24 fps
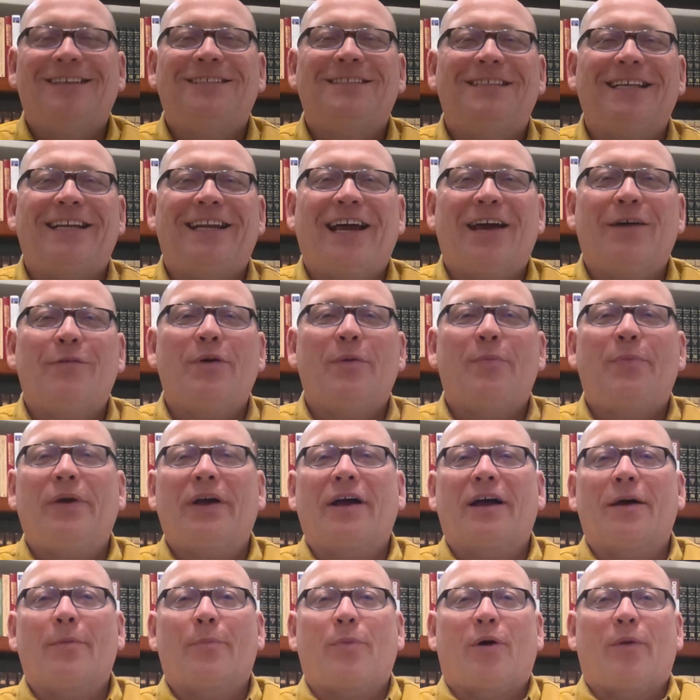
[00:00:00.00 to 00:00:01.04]
Today we
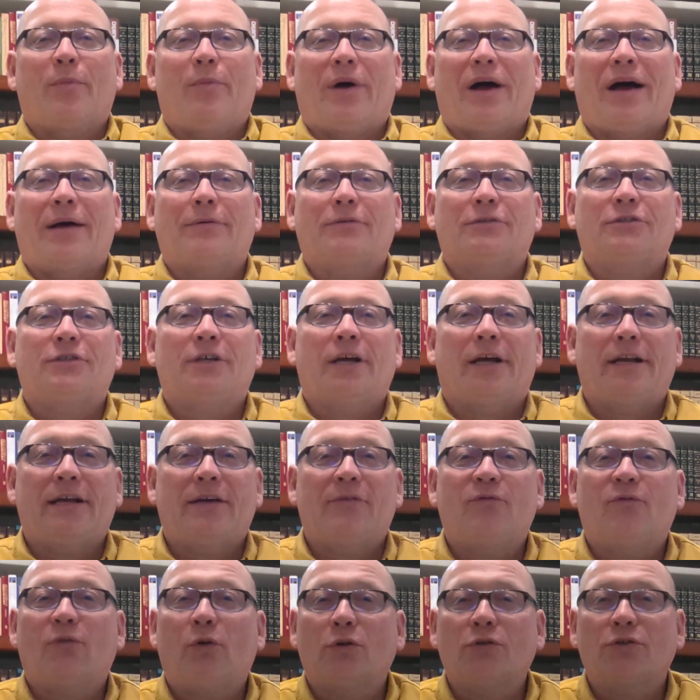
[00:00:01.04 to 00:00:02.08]
pick up our Bible study
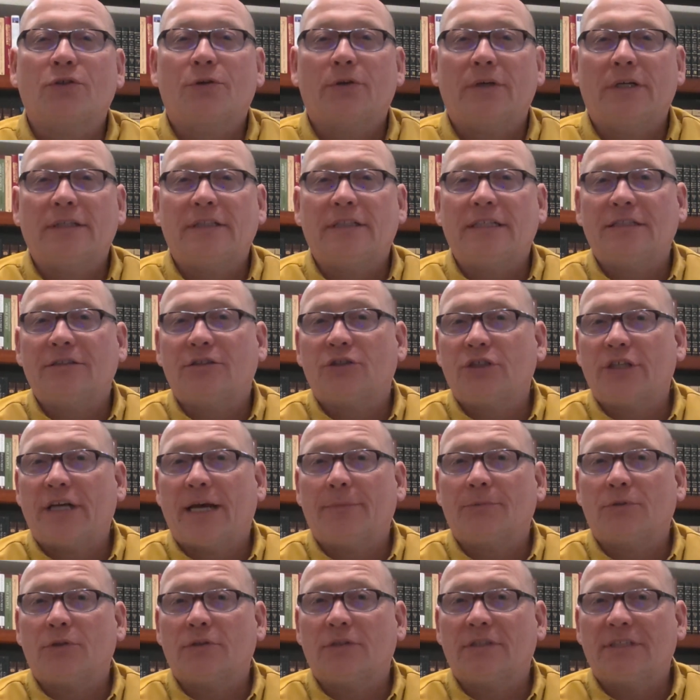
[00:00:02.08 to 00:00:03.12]
in 1 Corinthians
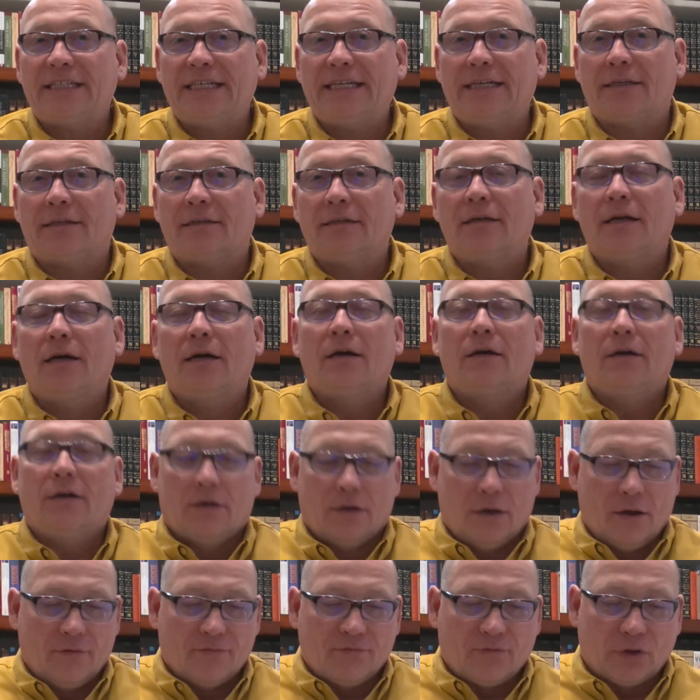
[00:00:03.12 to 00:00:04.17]
chapter 10,
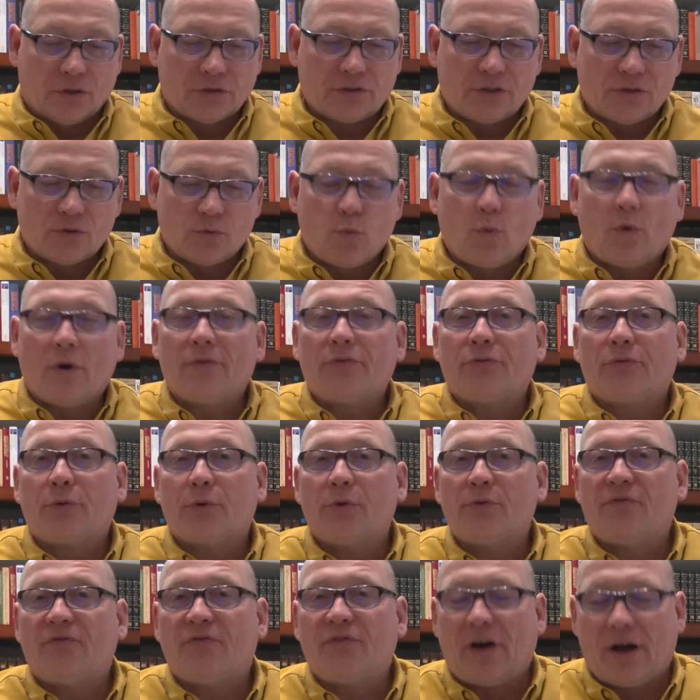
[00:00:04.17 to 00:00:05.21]
verses 1
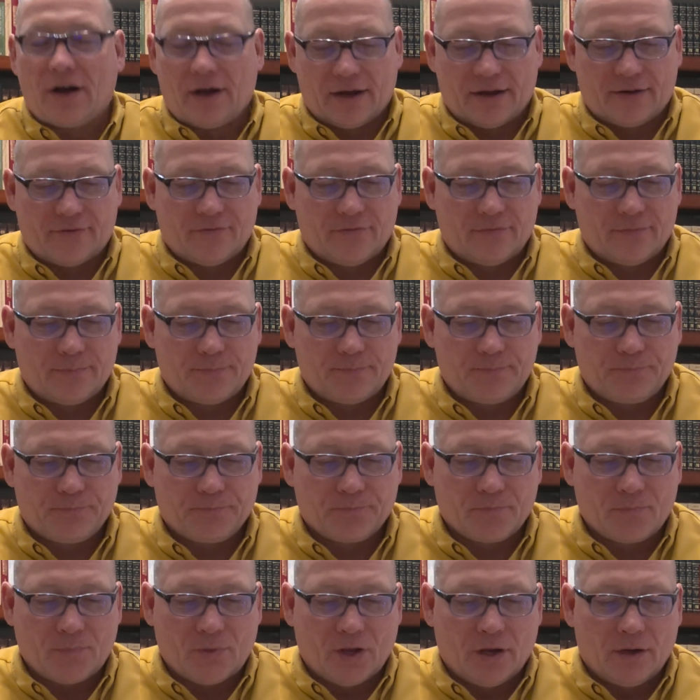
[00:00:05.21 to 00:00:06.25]
through 5.
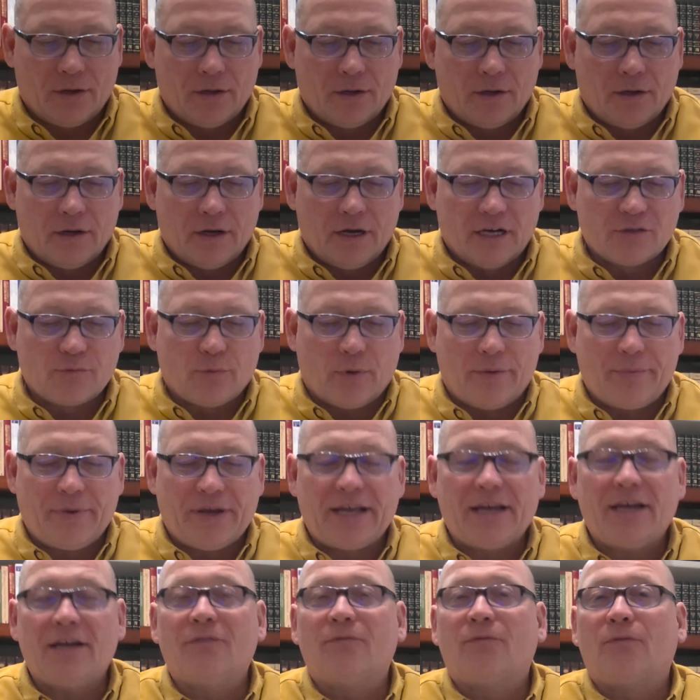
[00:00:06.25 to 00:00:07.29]
As we
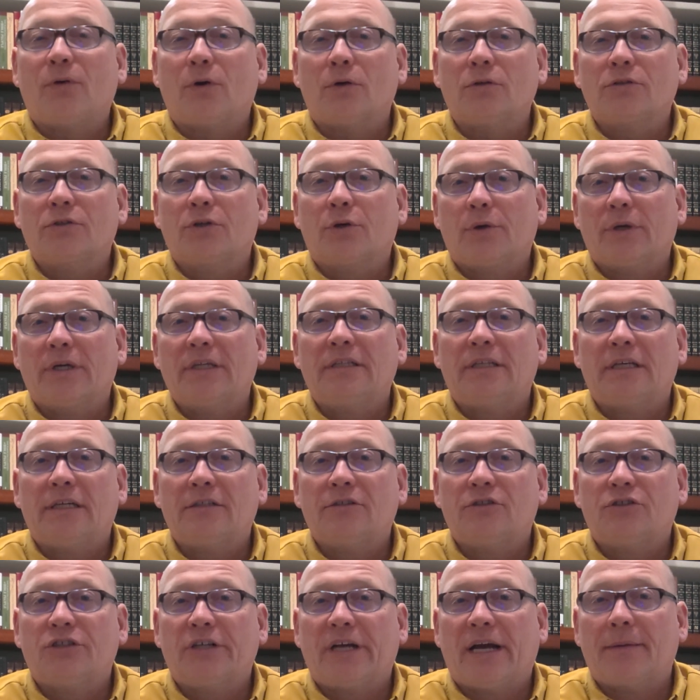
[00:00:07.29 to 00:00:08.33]
begin 1
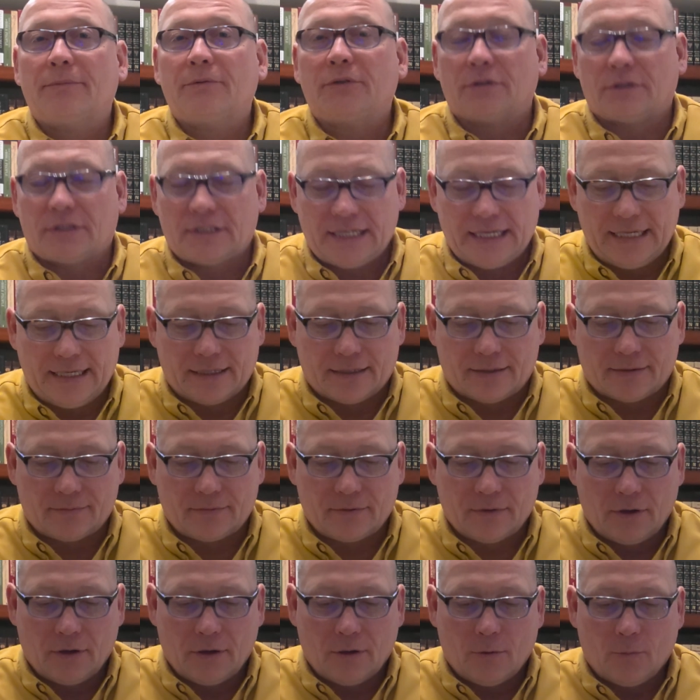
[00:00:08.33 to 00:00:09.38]
Corinthians chapter 10,
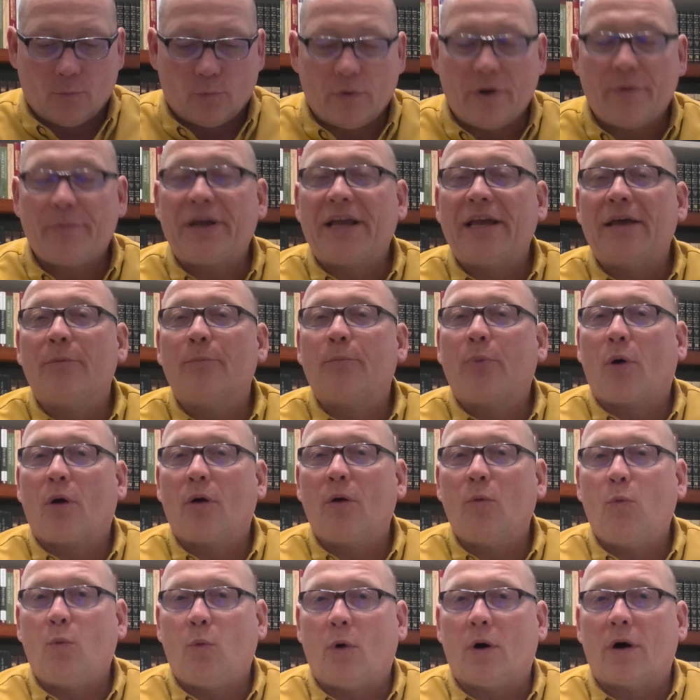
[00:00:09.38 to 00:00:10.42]
we begin
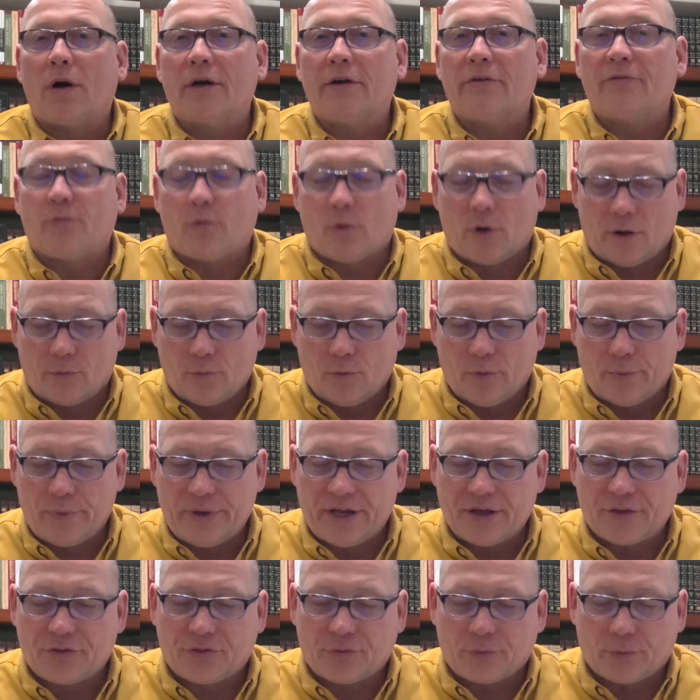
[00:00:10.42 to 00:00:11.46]
part 1 of what will
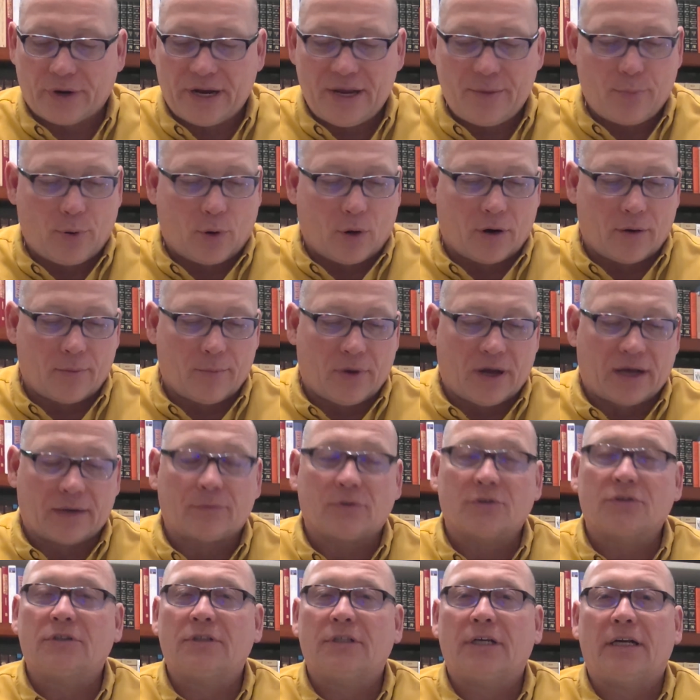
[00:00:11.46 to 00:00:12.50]
be a three-part
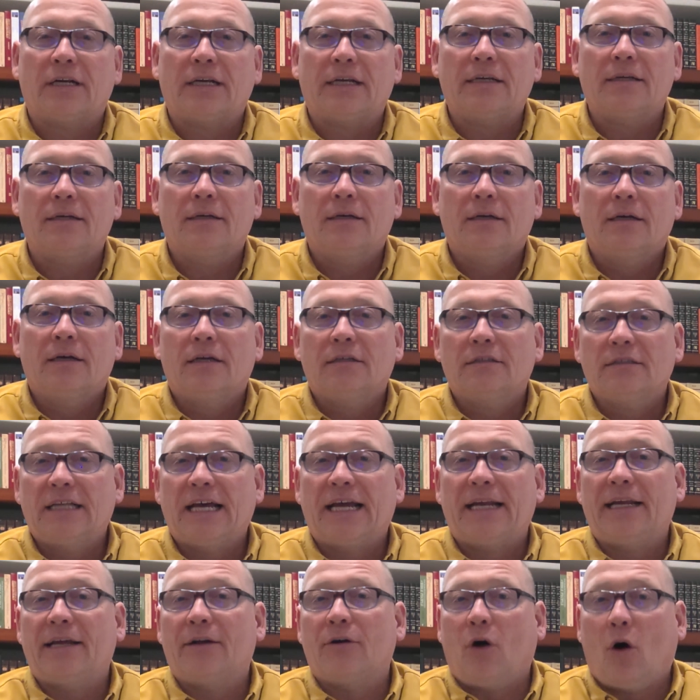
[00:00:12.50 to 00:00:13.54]
Bible study
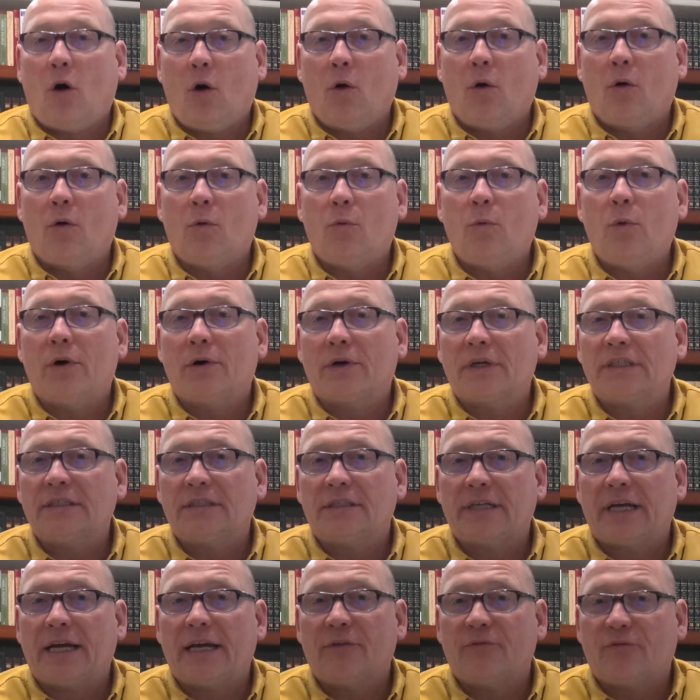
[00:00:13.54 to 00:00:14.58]
that in whole will
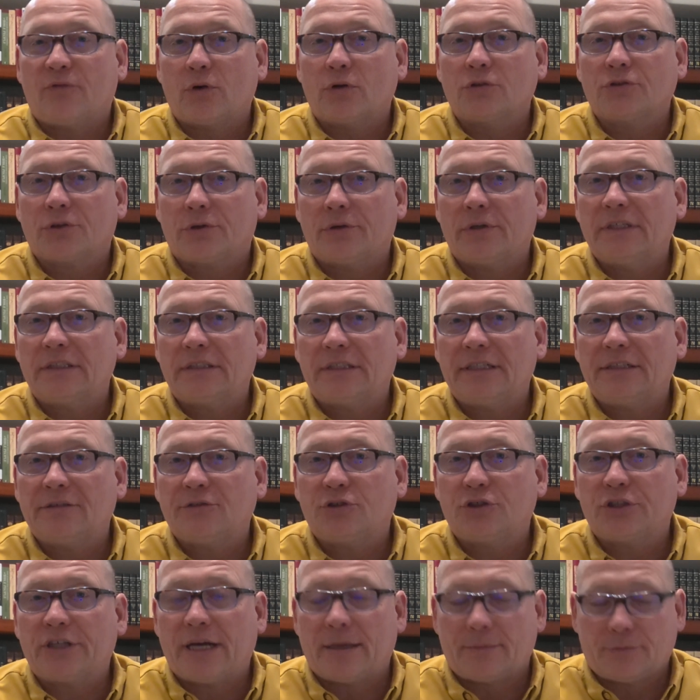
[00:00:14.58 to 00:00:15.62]
contain 1 Corinthians
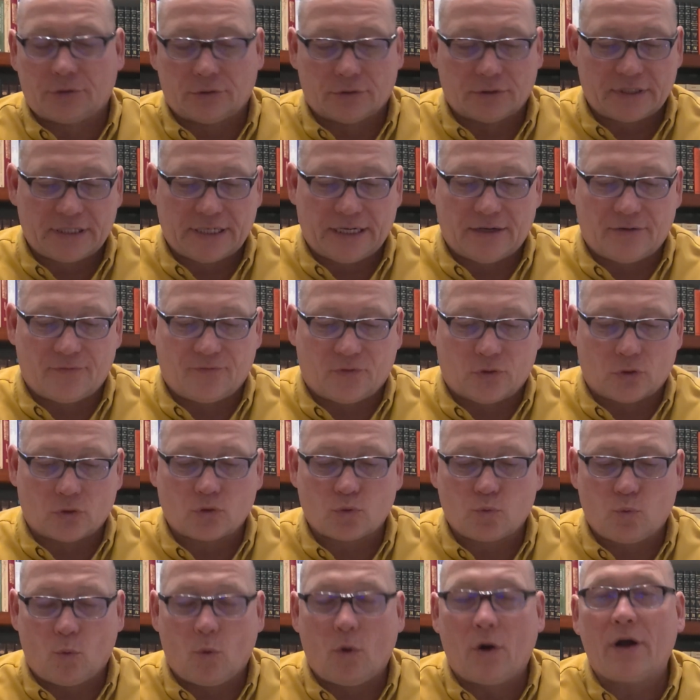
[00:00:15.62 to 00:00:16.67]
chapter 10,
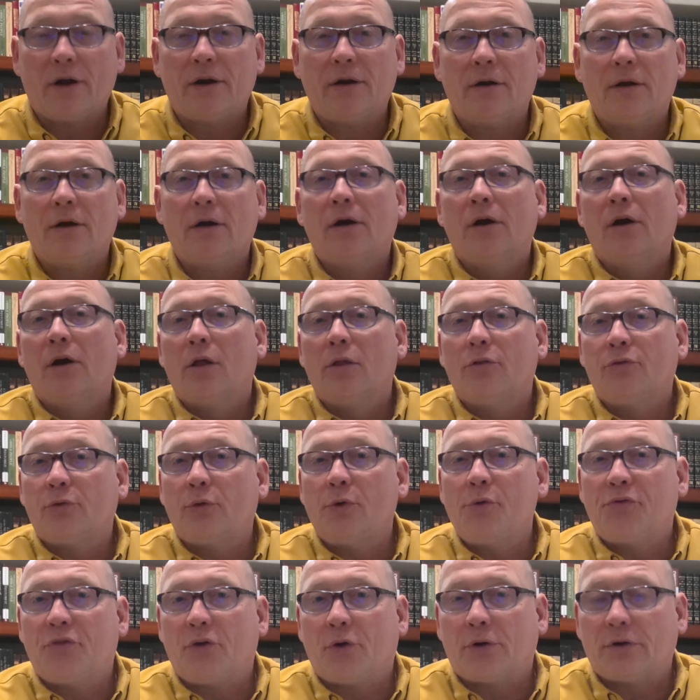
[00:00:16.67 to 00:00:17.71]
verse 1
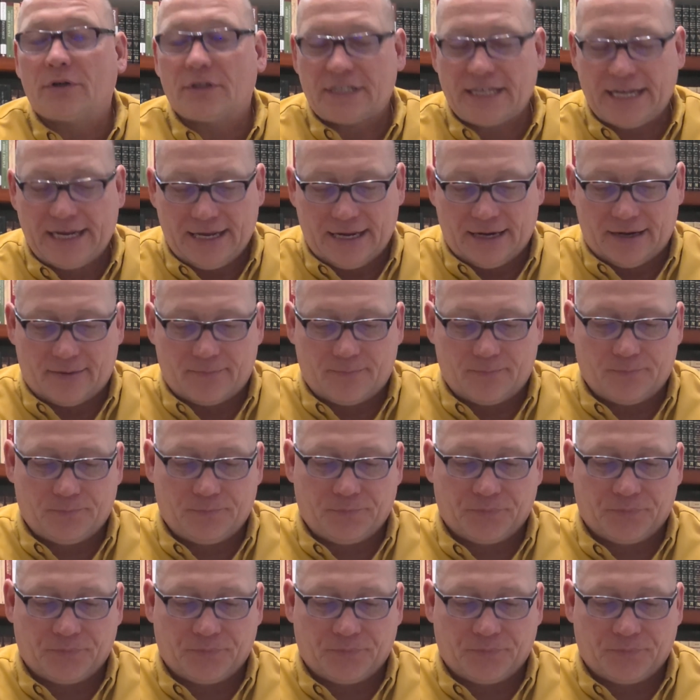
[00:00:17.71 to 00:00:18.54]
through 13.